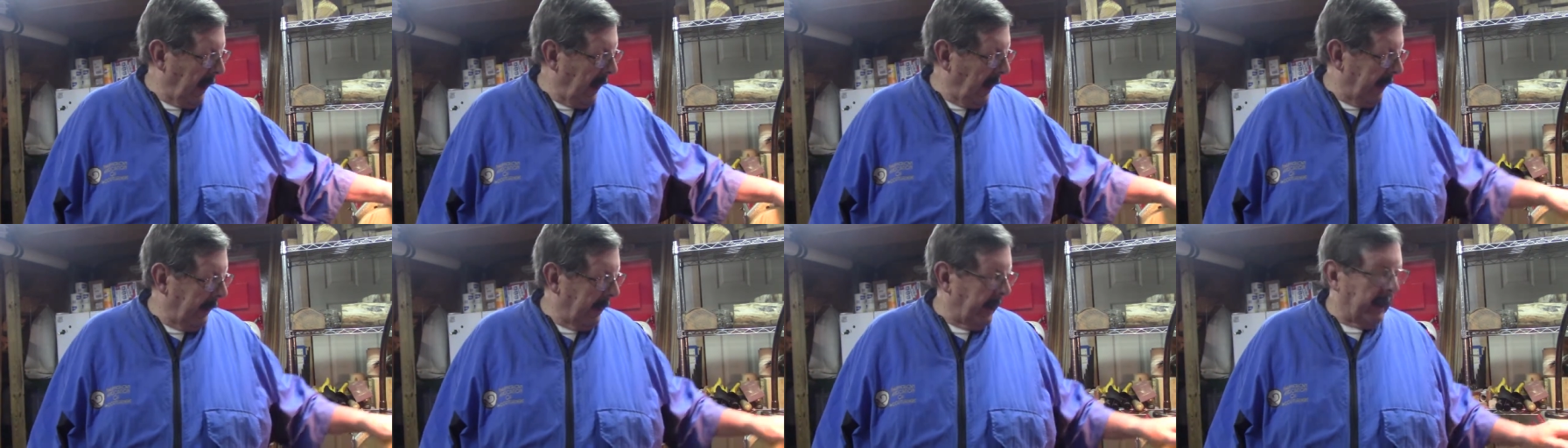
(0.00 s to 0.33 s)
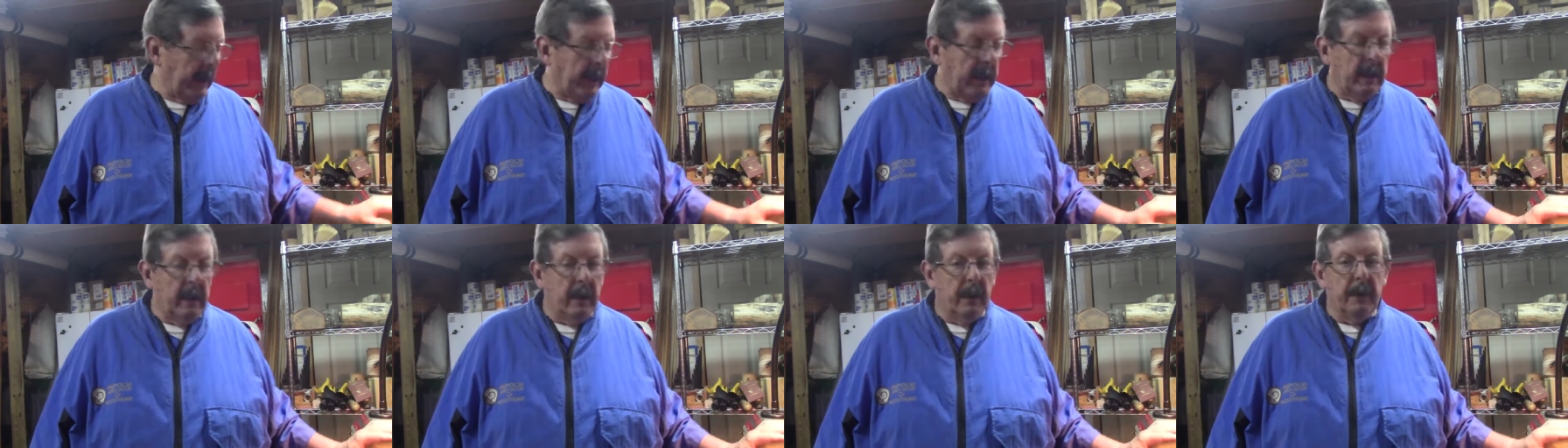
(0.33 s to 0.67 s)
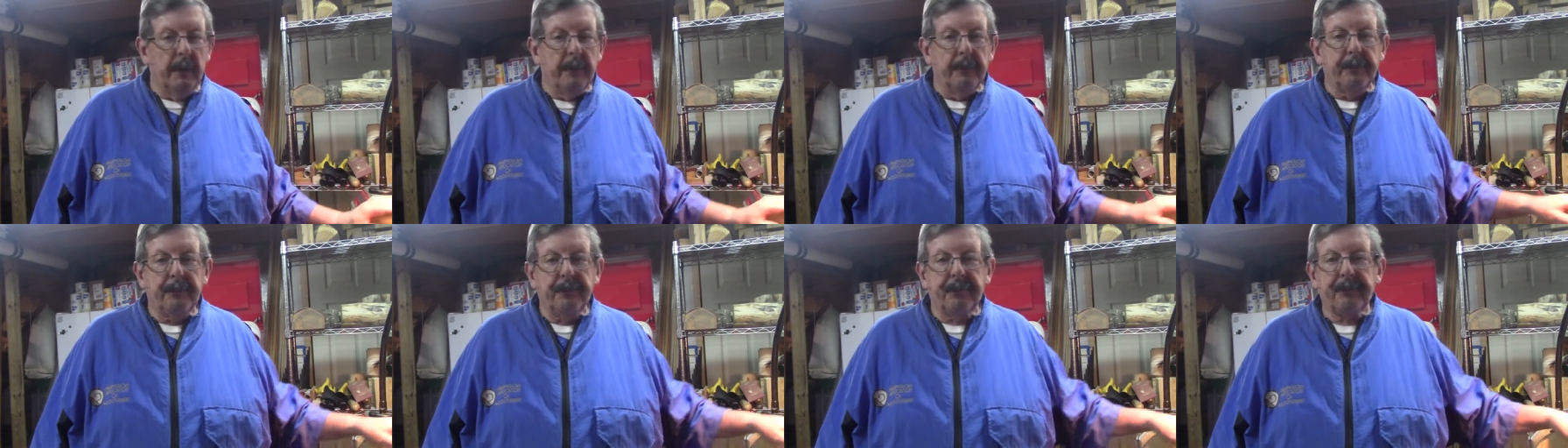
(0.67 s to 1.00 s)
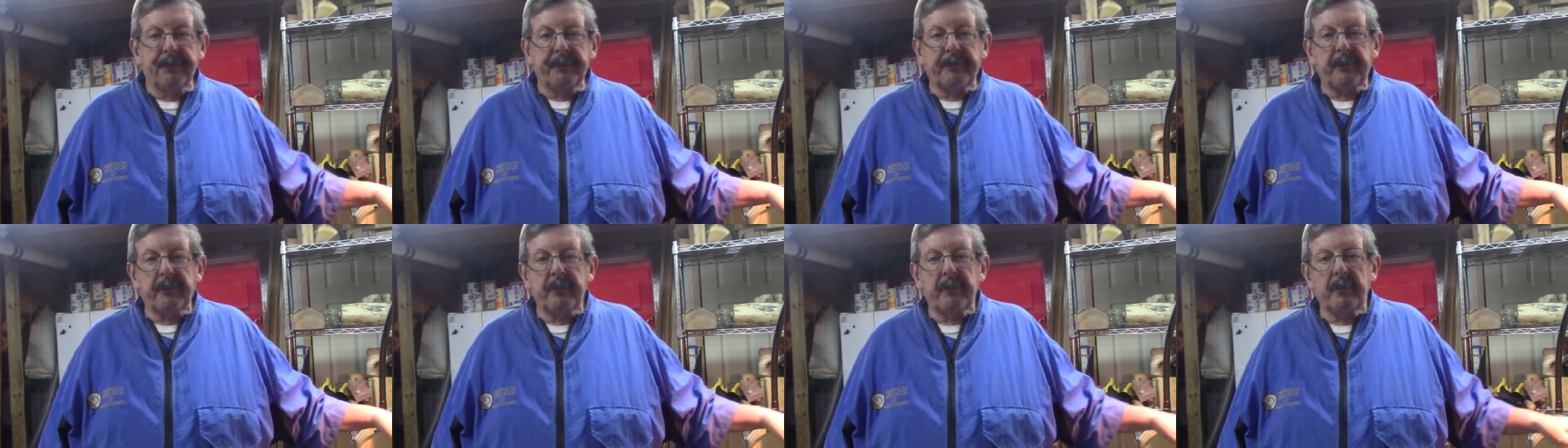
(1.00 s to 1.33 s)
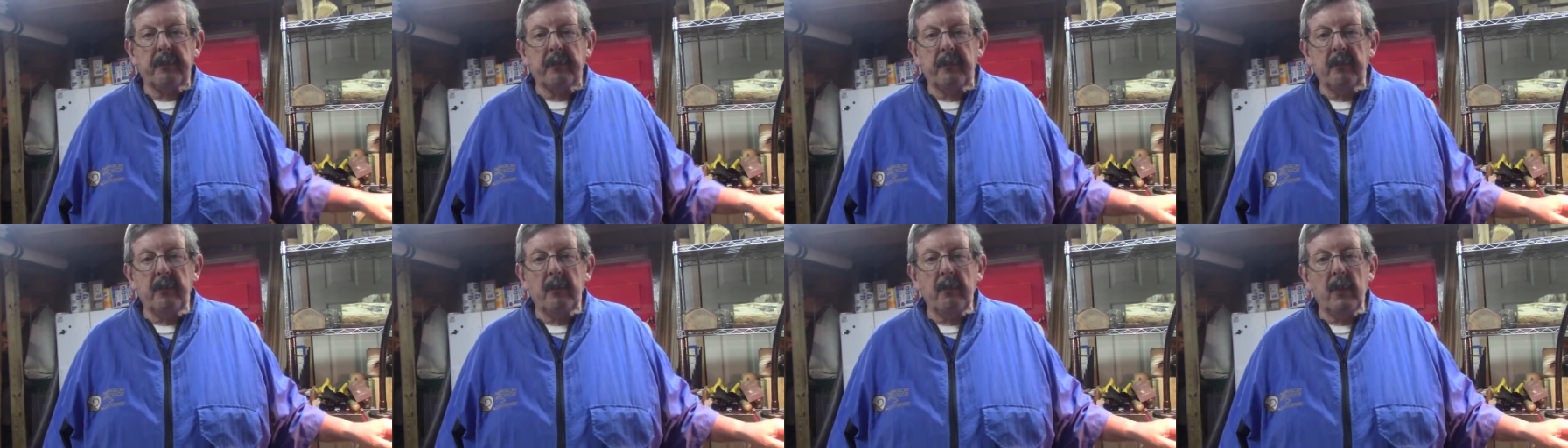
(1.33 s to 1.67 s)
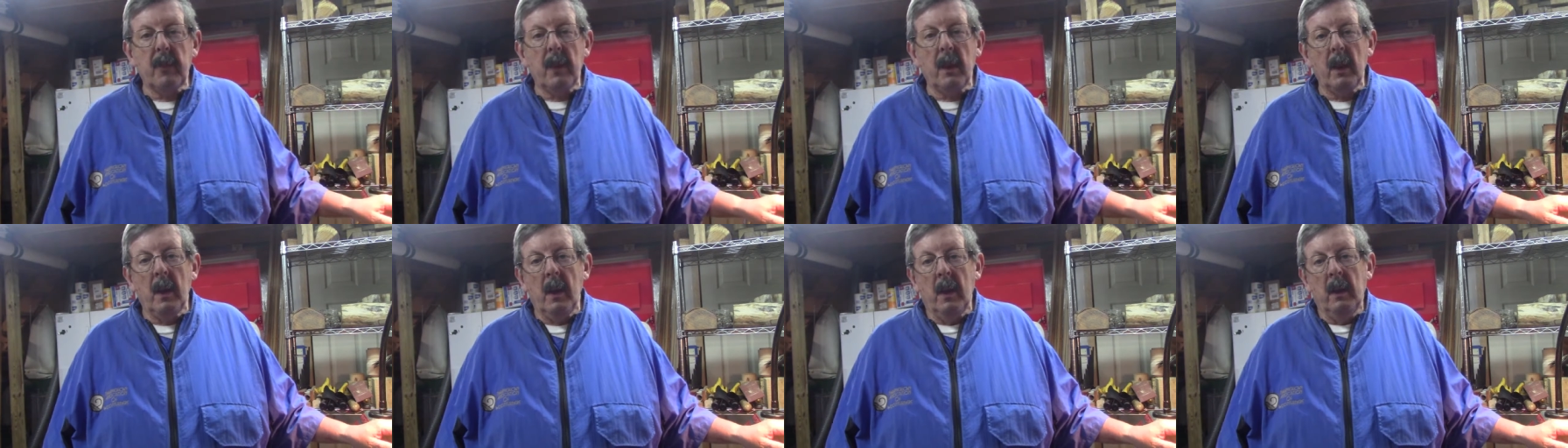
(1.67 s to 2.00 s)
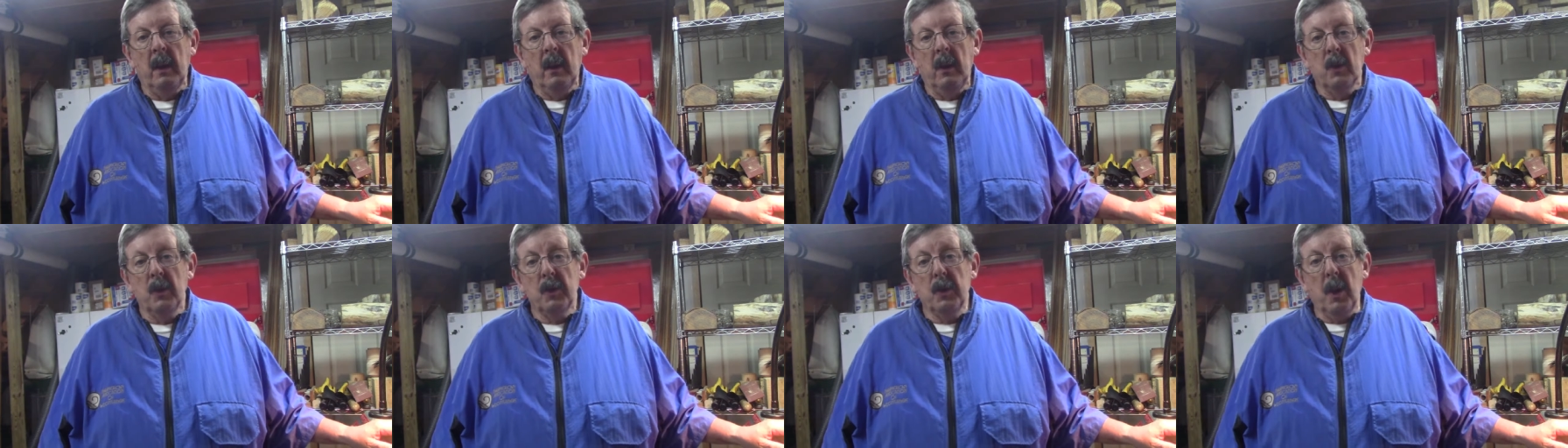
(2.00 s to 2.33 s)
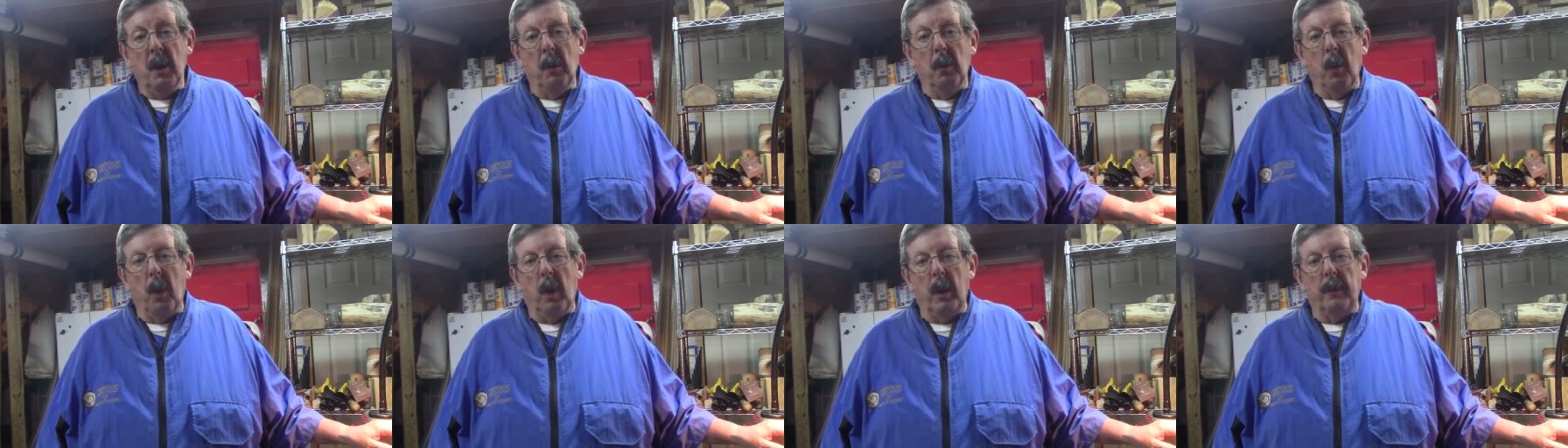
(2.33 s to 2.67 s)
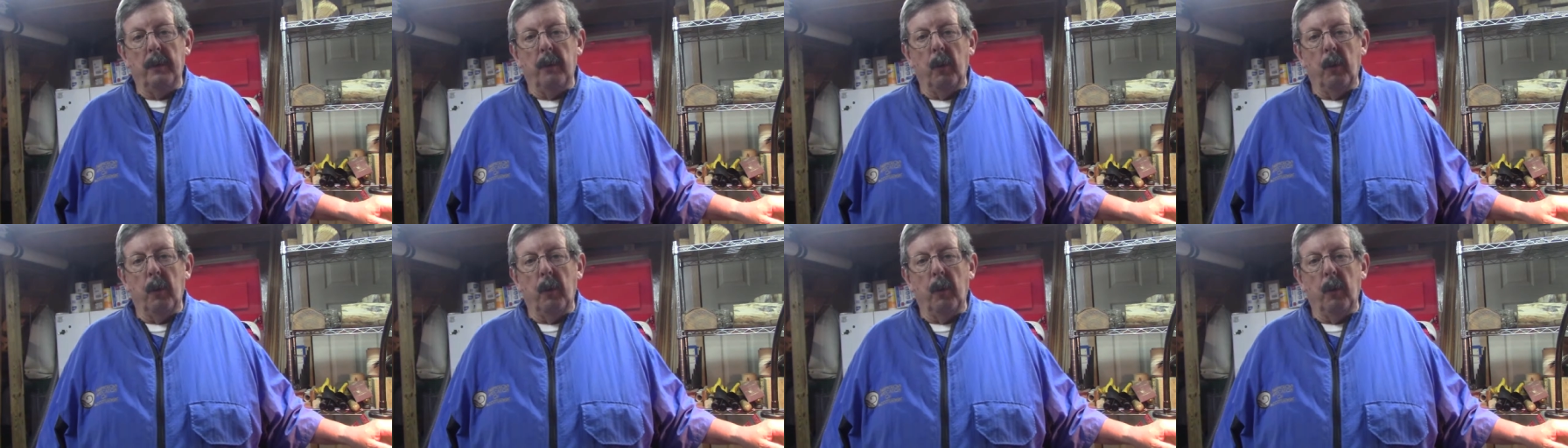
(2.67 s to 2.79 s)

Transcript: got a uh, somewhat